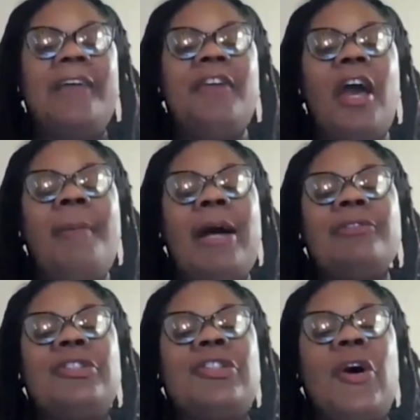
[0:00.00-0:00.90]
I have come
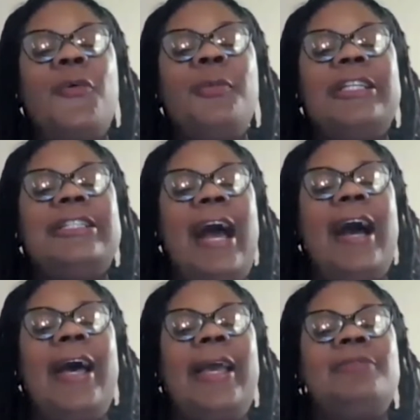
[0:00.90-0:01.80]
out so many
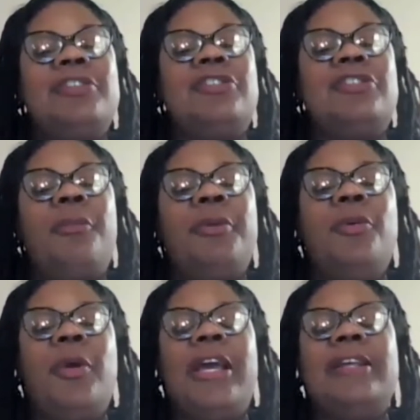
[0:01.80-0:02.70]
times in so many
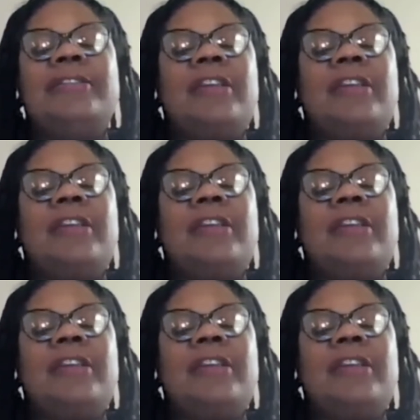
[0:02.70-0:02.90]
ways,